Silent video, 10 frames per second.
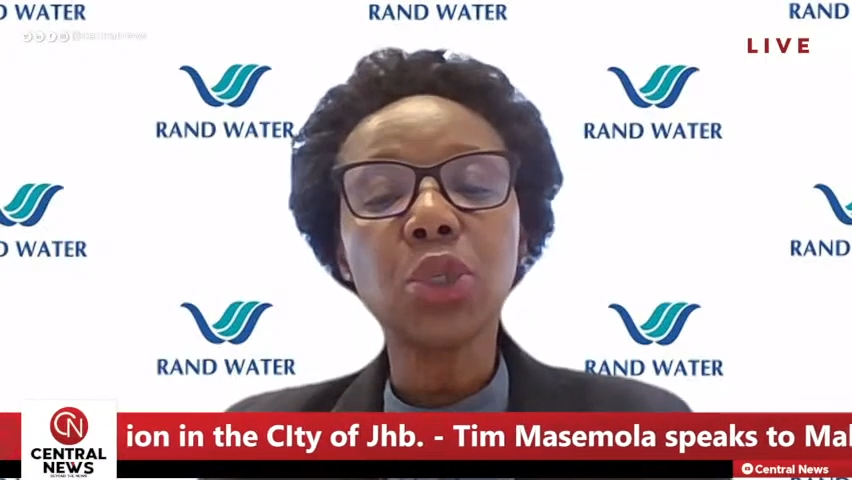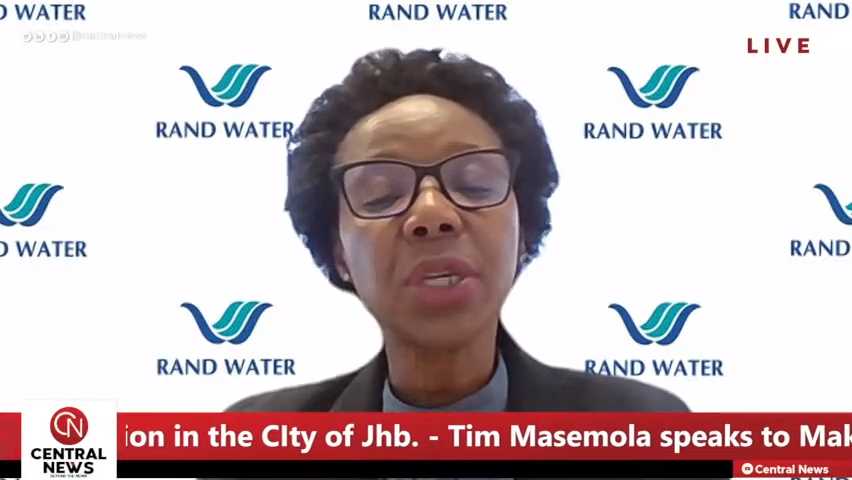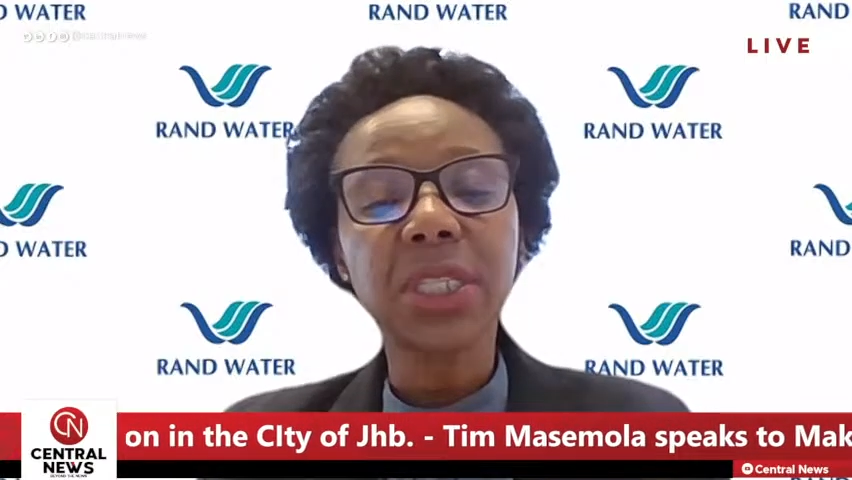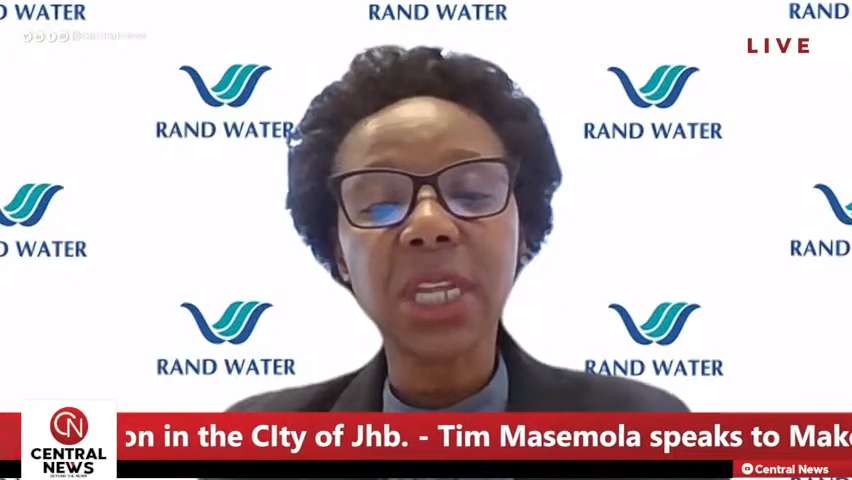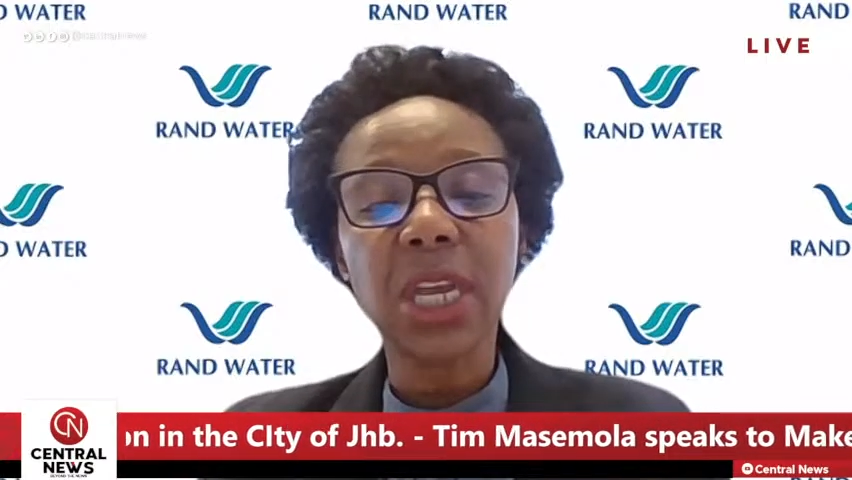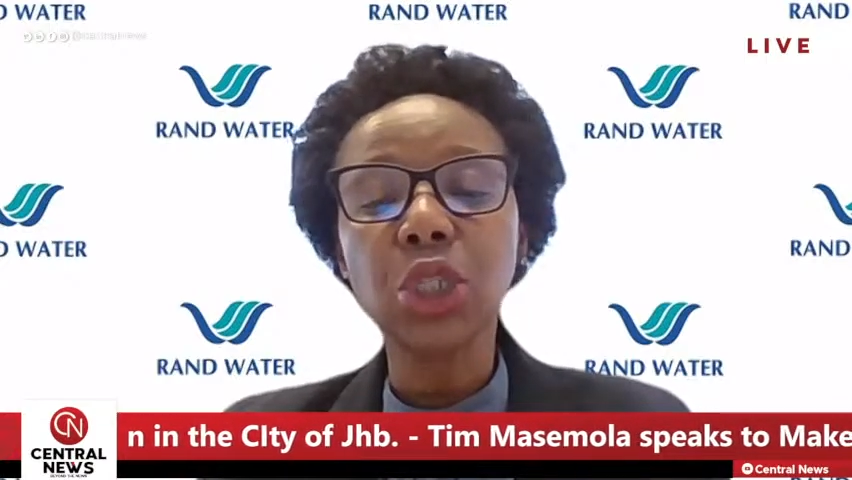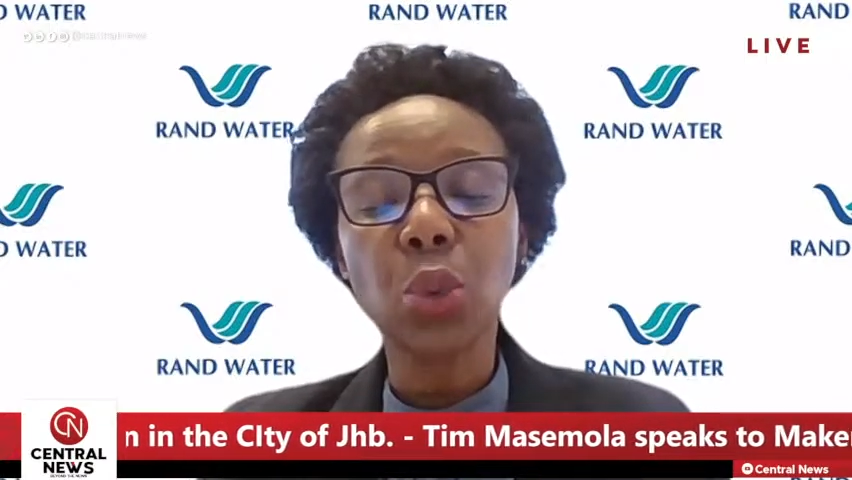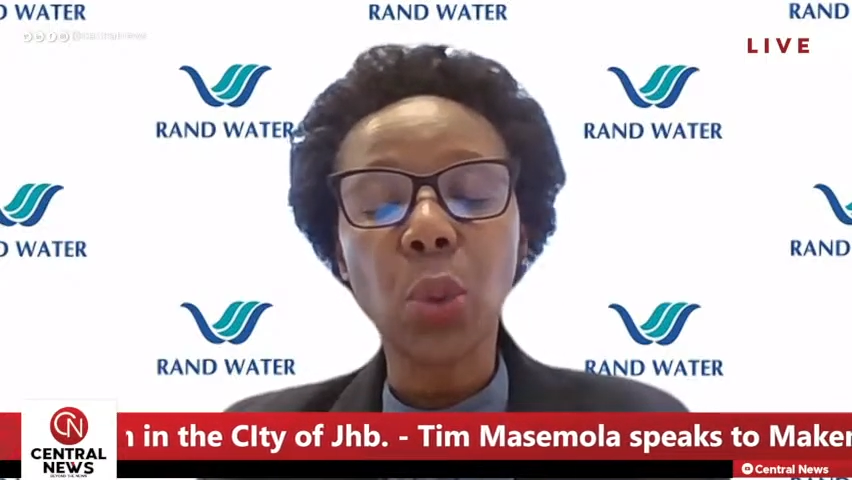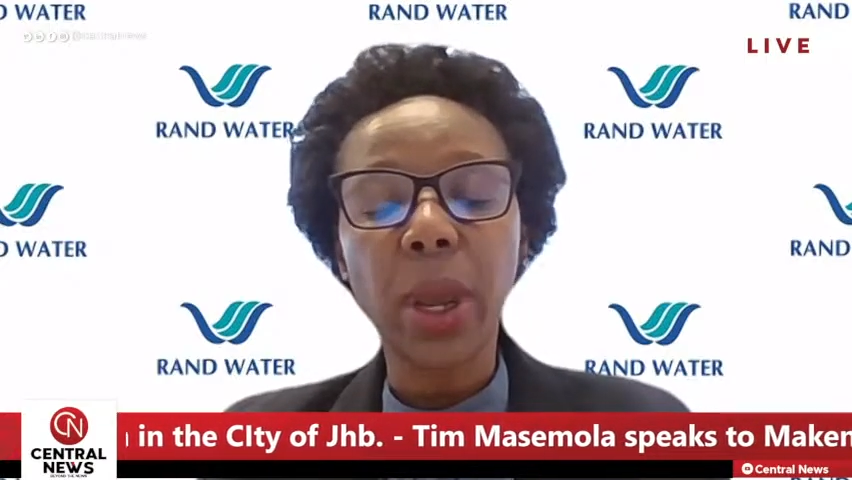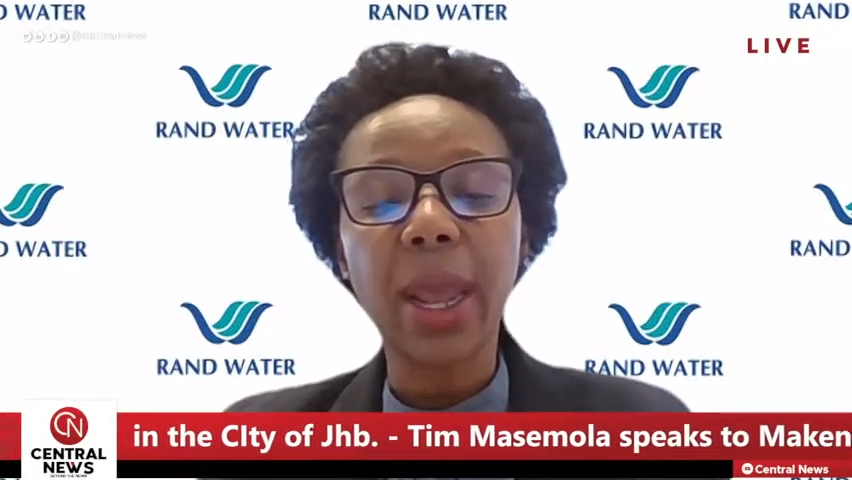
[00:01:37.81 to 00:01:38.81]
to a stage
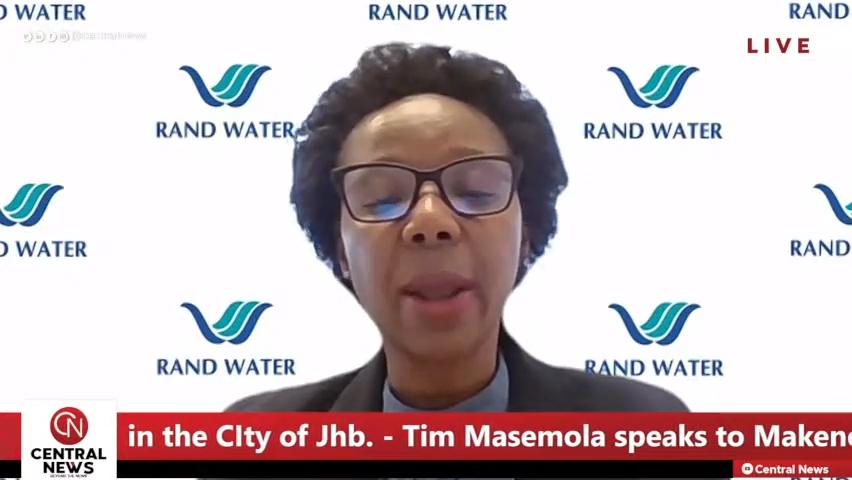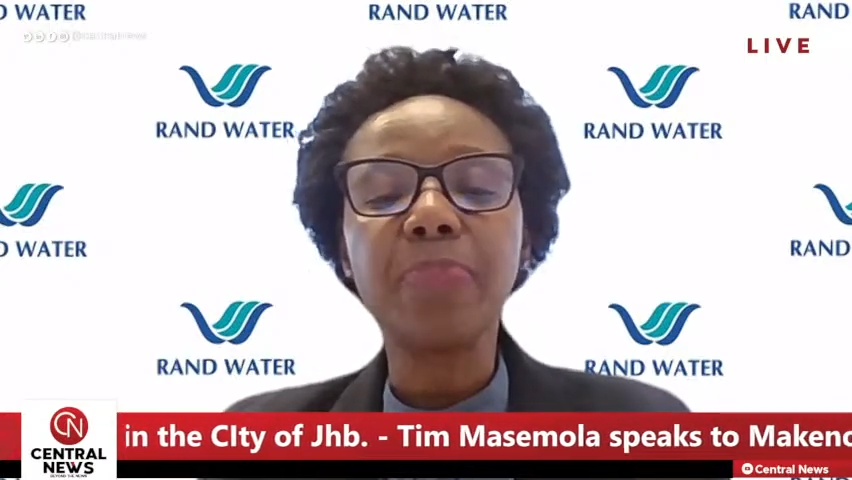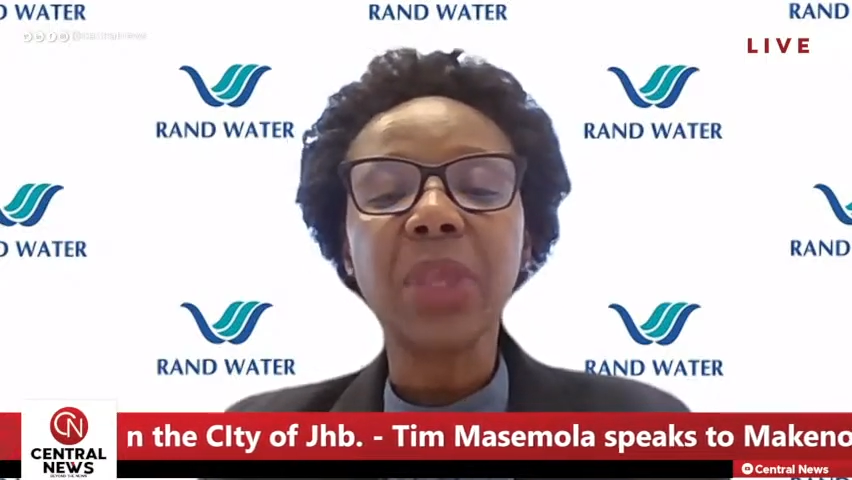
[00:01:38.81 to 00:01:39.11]
where